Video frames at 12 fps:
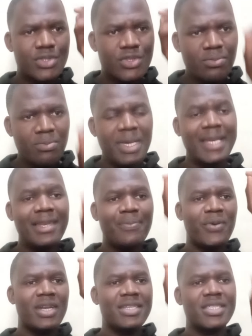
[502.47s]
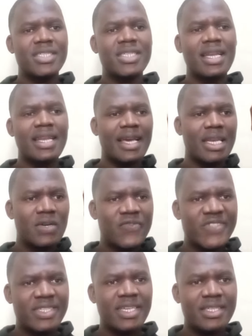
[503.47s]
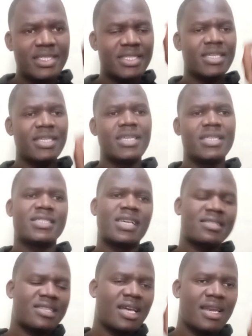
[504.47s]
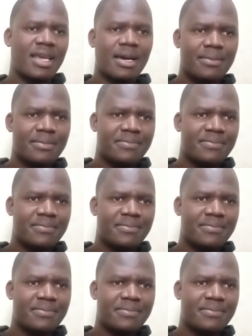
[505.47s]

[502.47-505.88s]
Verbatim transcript: to many politician head of state in Tanzania.